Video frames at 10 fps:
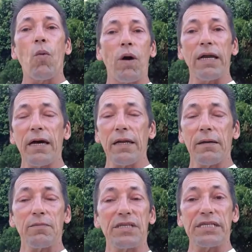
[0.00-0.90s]
Why do
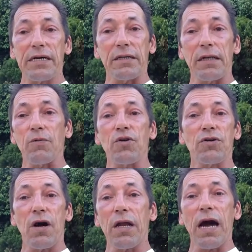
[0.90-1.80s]
items sell? We're
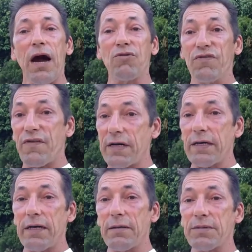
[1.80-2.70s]
taught how to find
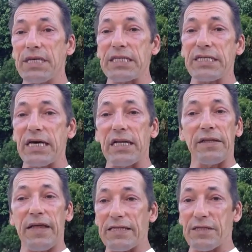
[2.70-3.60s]
items that sell.
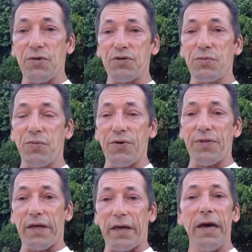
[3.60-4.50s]
That's the most
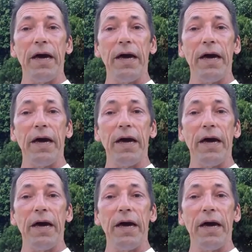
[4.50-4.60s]
important thing.